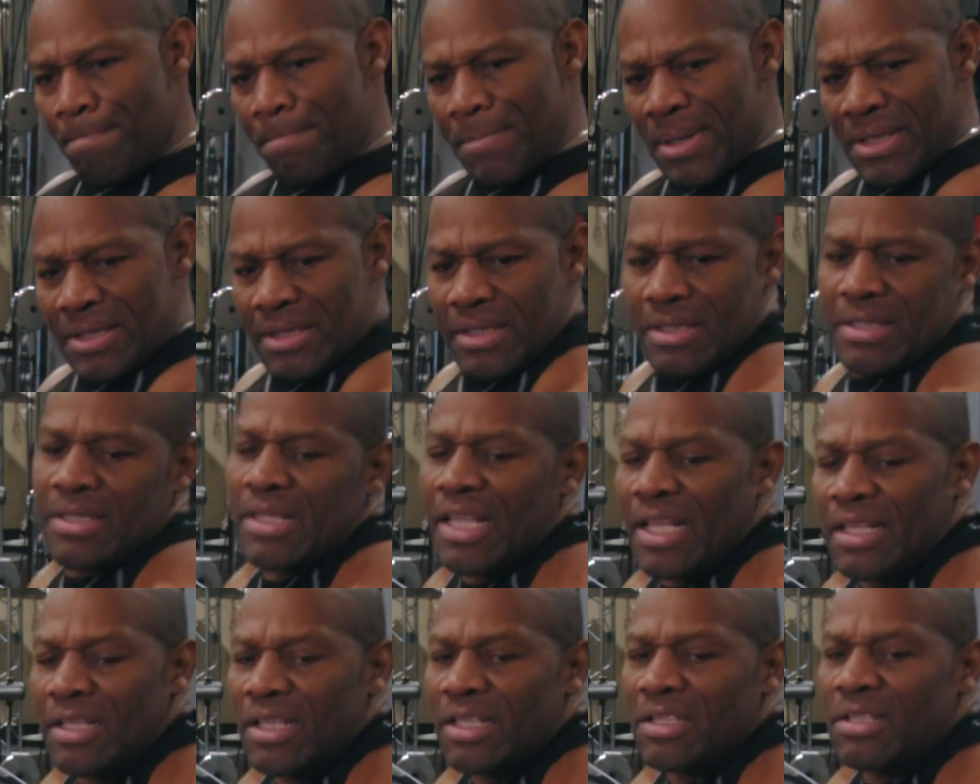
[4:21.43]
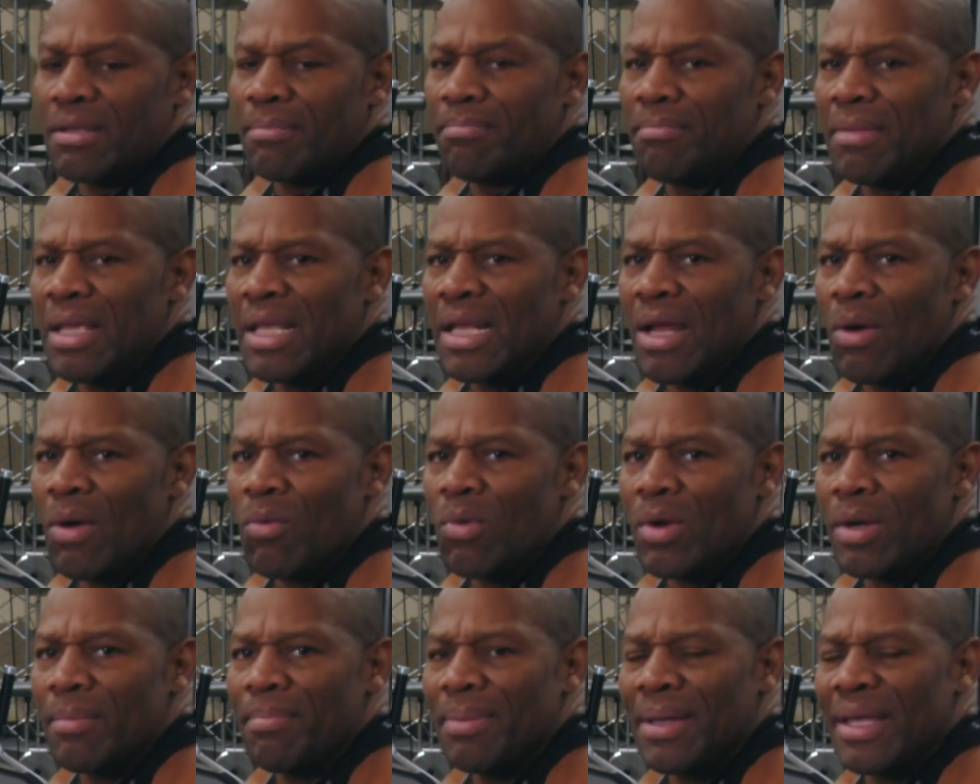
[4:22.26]
But that doesn't mean I
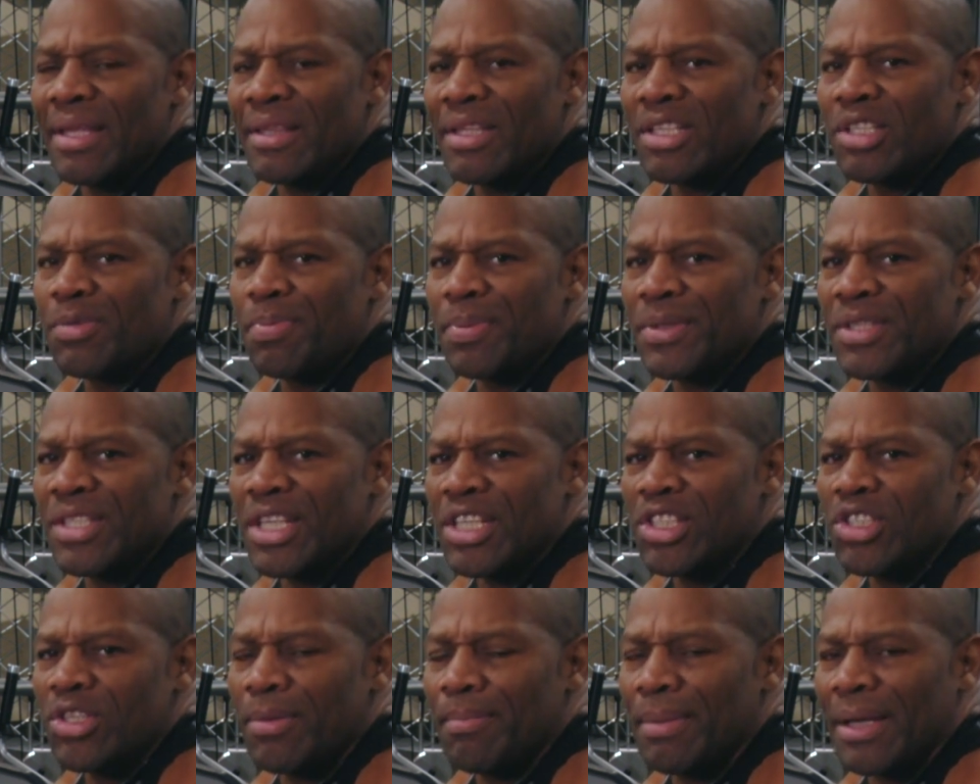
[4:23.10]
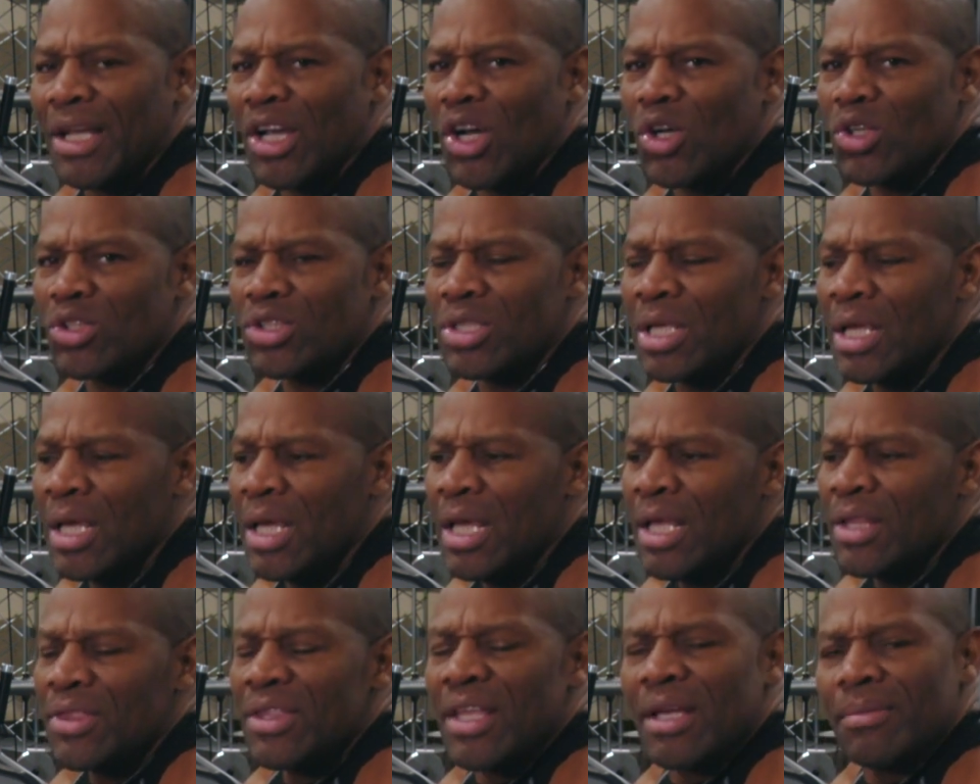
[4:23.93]
want to be in this position because
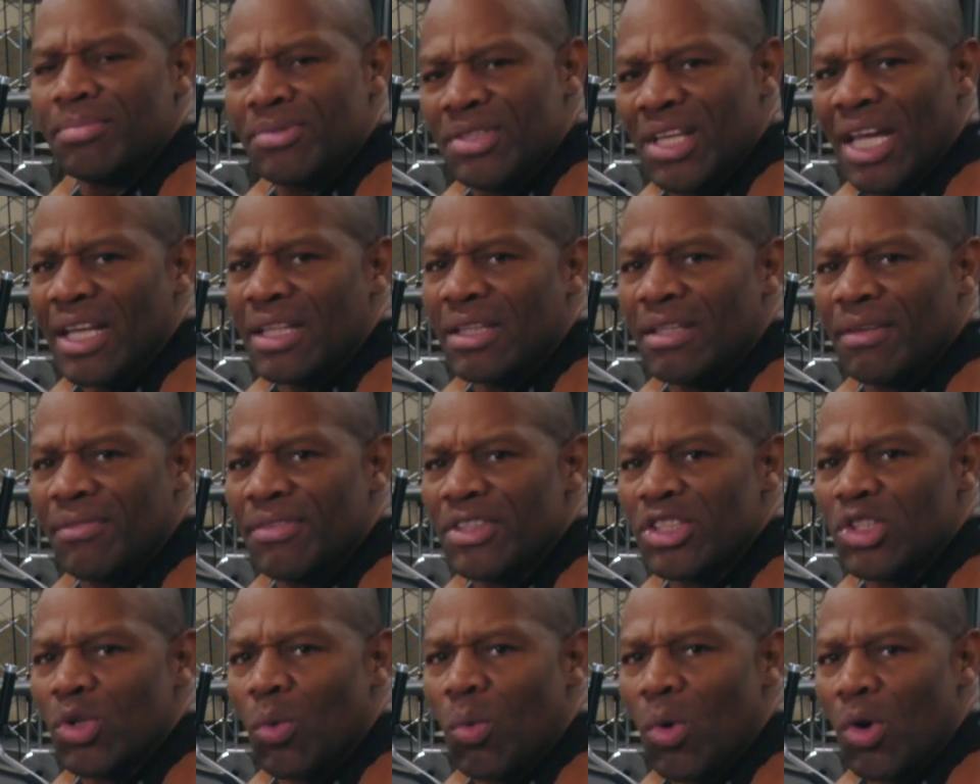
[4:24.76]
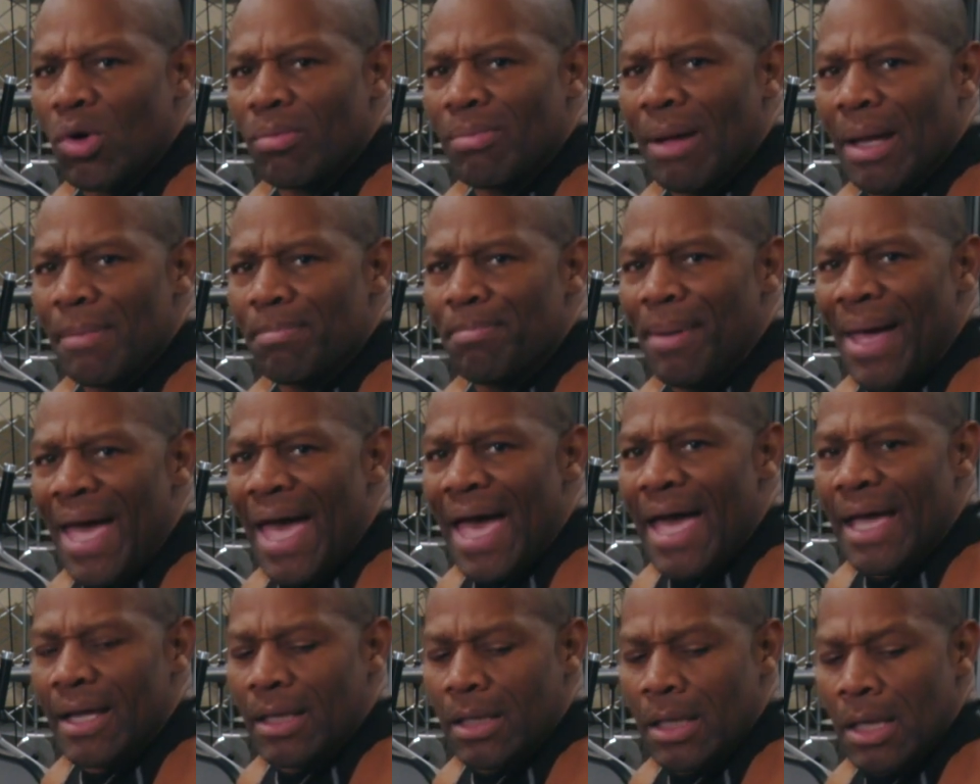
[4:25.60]
the objective is to work my
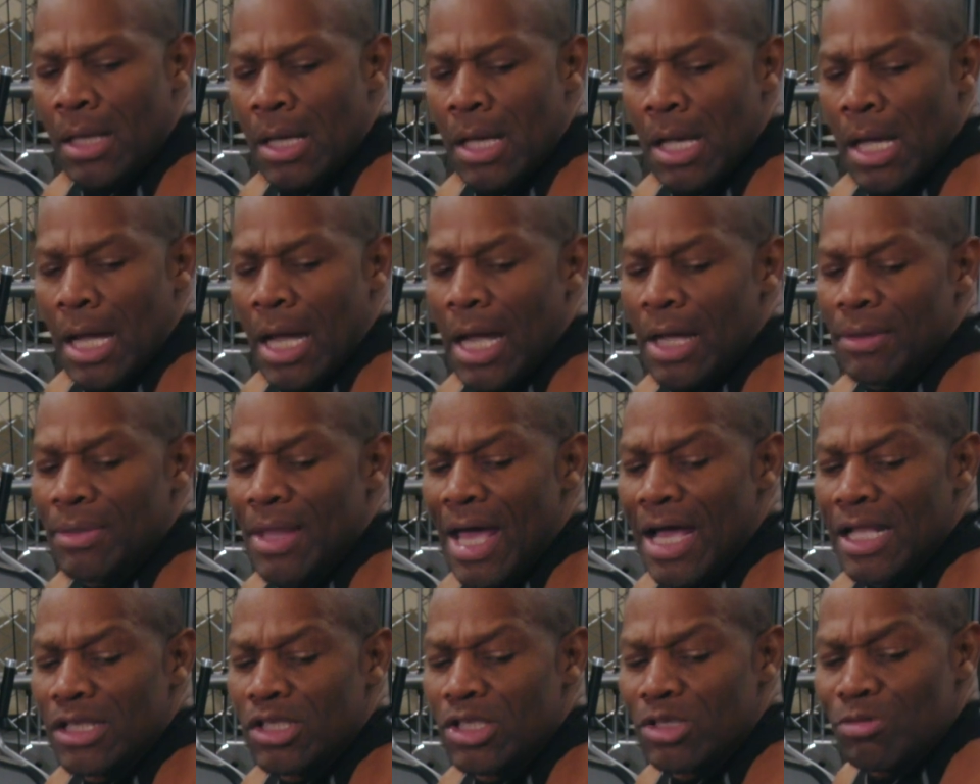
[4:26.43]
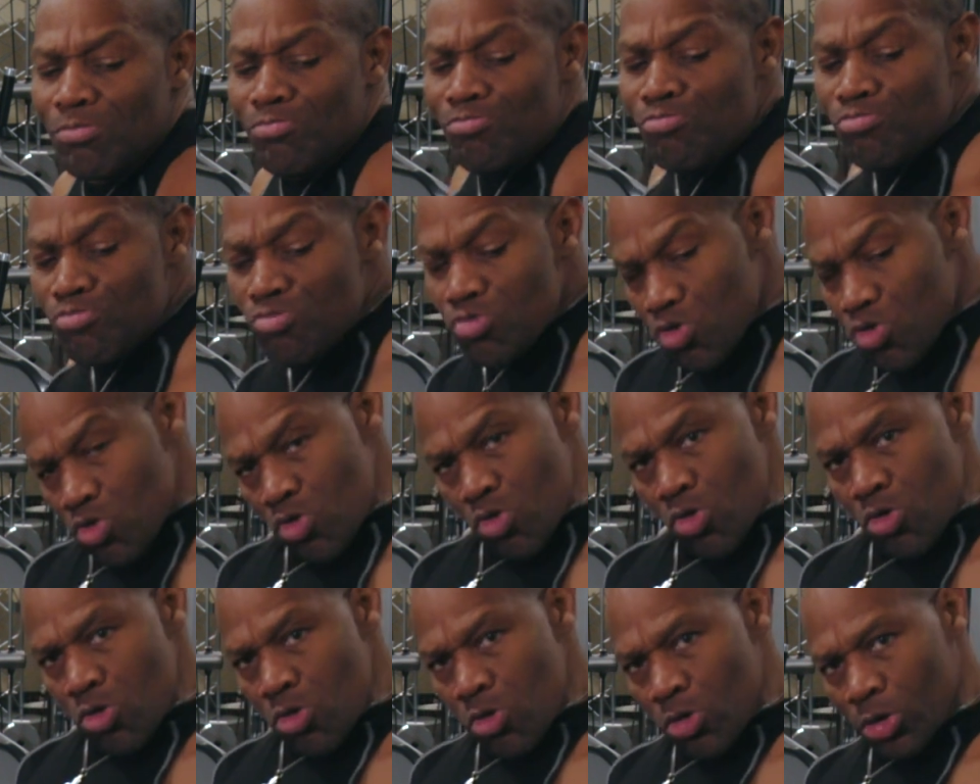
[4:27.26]
back, and that's
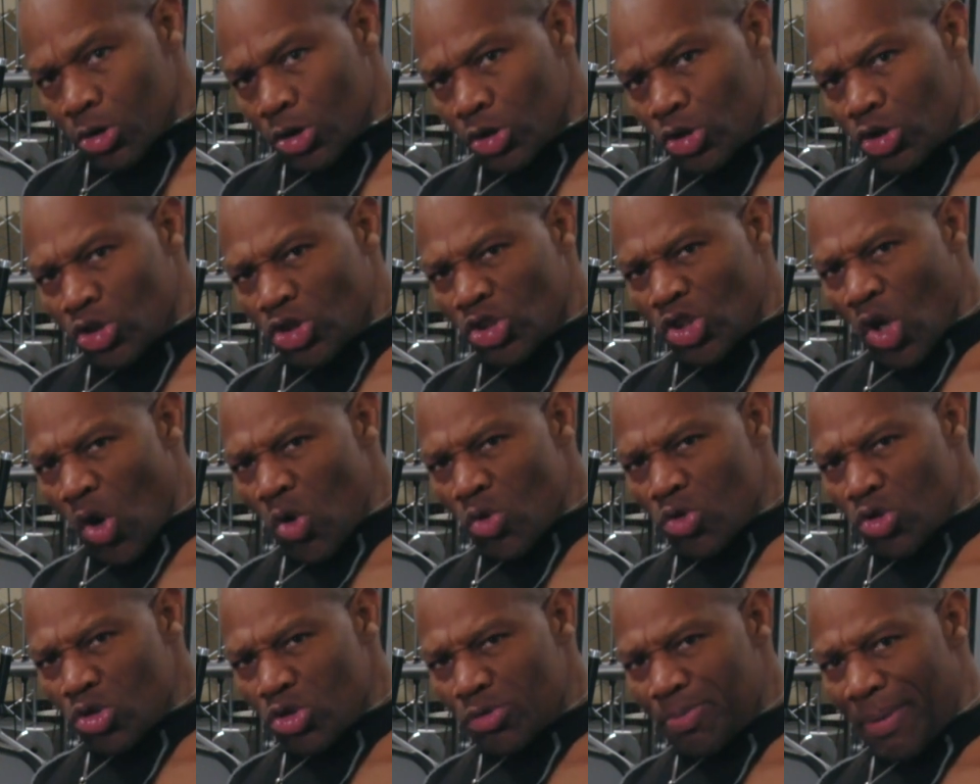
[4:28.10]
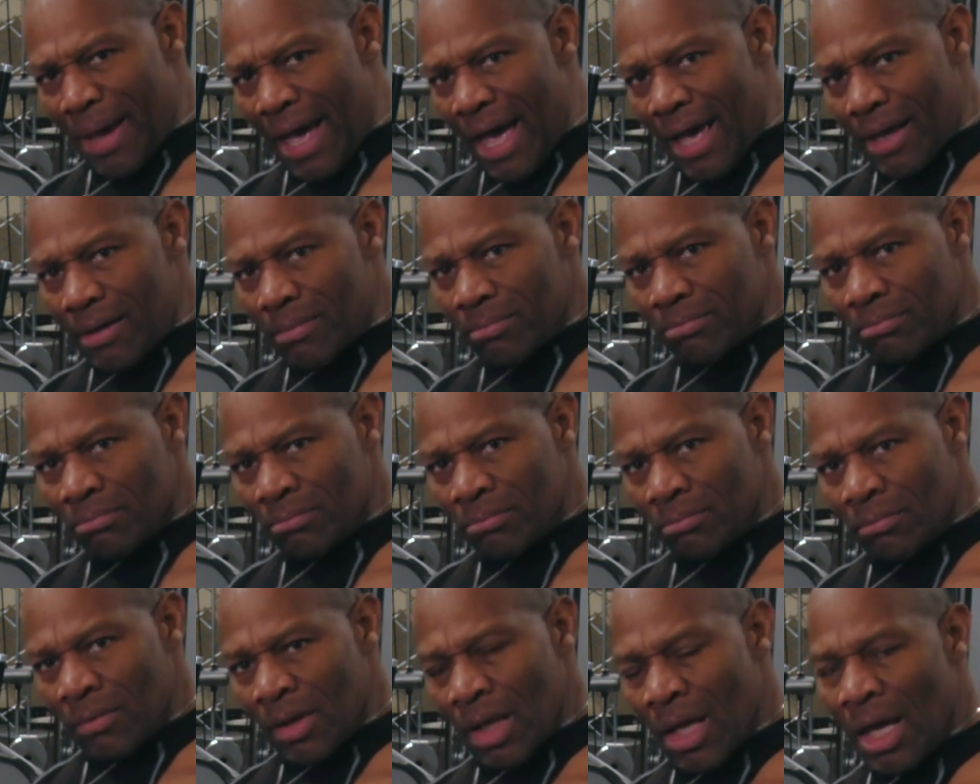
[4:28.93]
ooh, shoulders back.
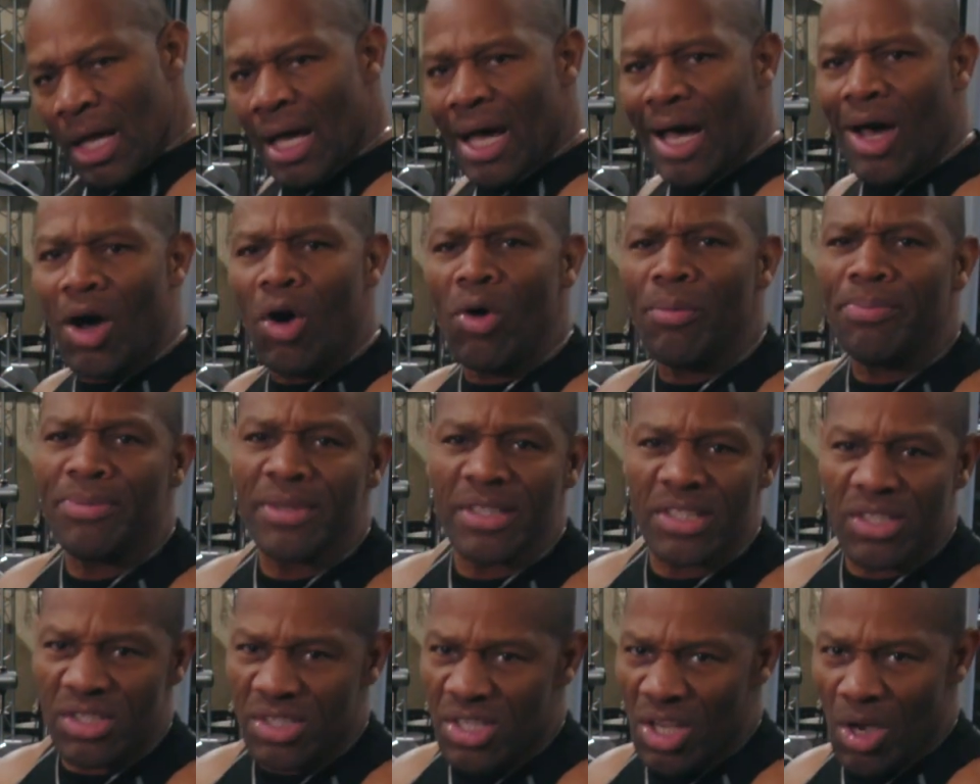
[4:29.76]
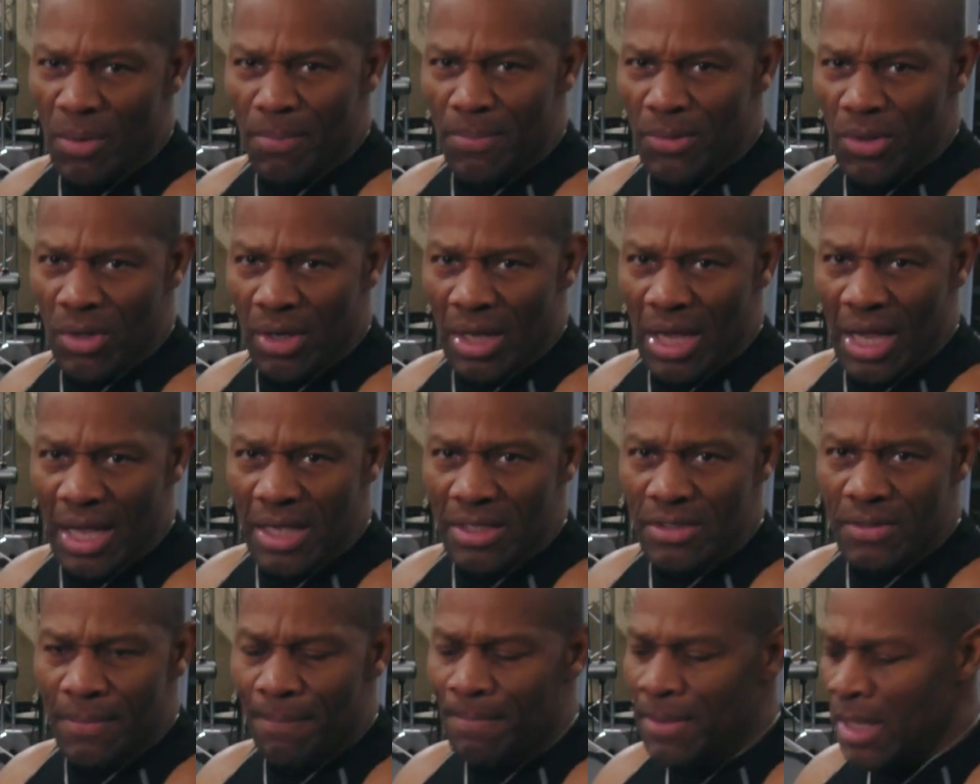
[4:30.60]
I hope this is helping you
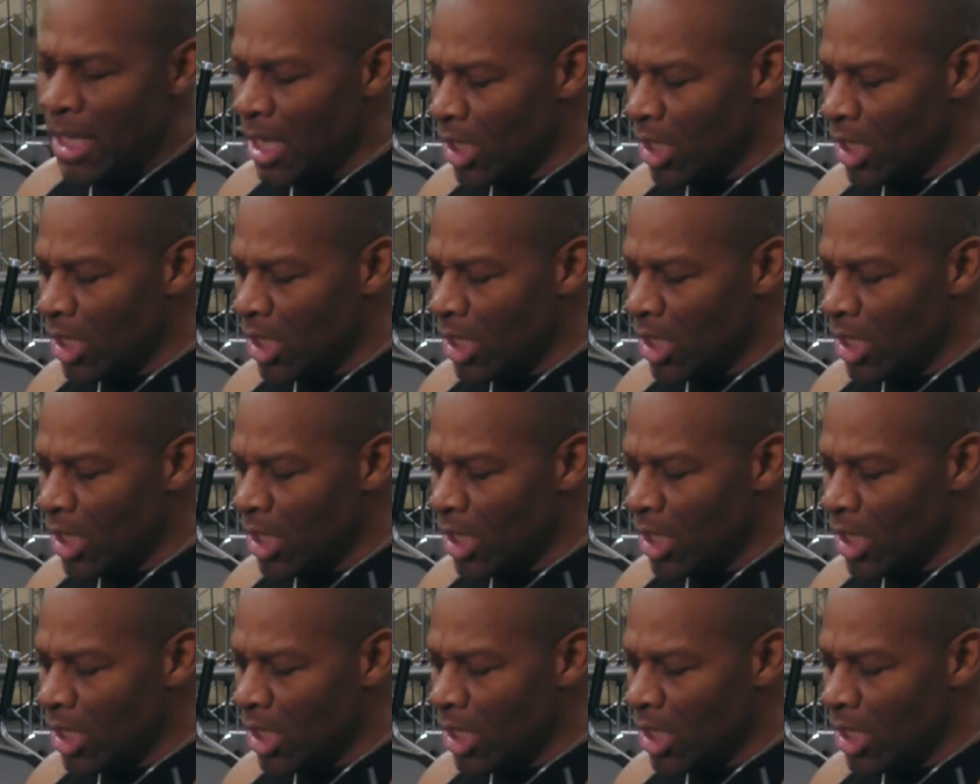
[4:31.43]
guys.